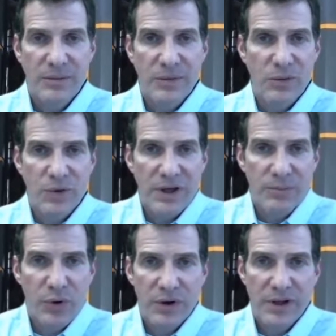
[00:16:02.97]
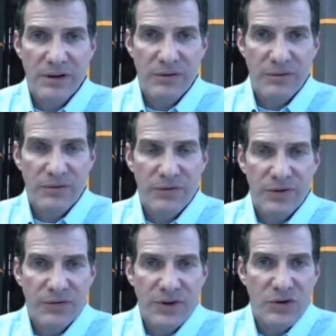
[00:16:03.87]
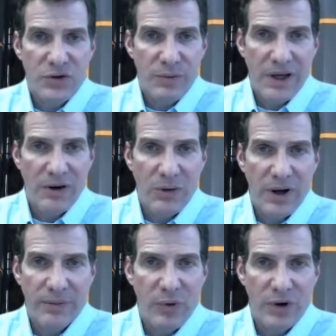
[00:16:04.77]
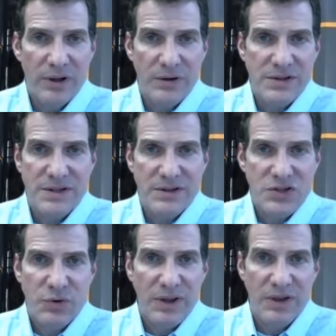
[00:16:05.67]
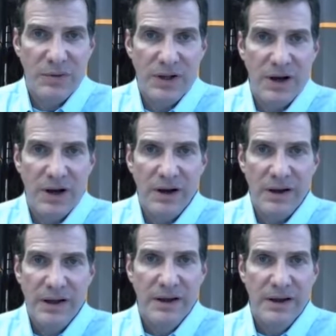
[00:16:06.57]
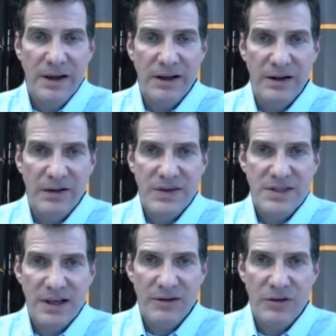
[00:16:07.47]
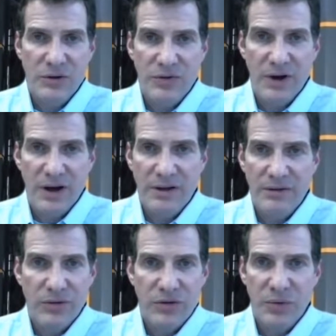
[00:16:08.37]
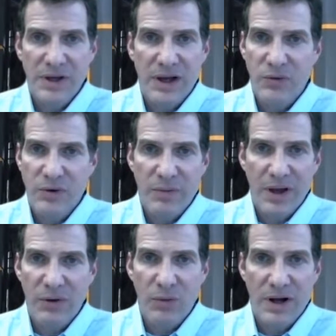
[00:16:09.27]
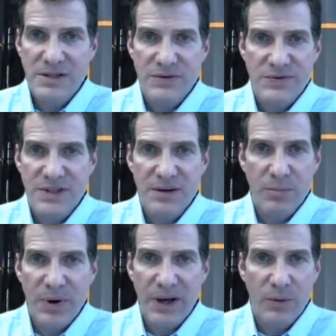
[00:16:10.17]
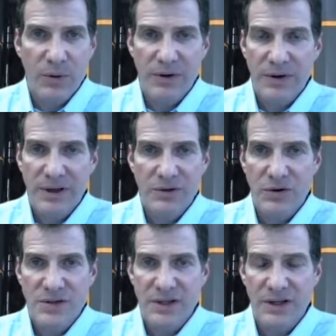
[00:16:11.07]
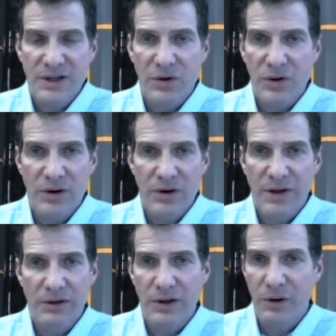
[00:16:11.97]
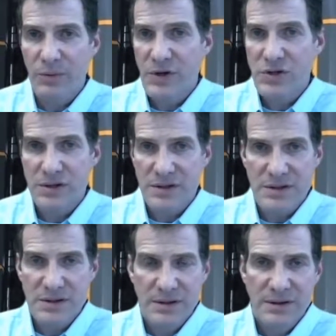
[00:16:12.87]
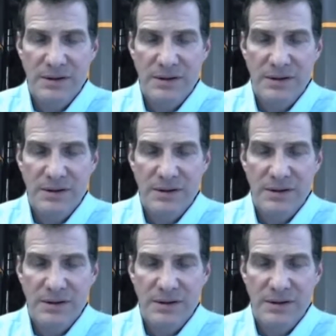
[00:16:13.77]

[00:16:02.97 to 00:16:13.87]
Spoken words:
I mean, we can put in 52 megawatt boilers and string them along, and all of a sudden you've got 300 megawatts of steam power in your city core and no emissions.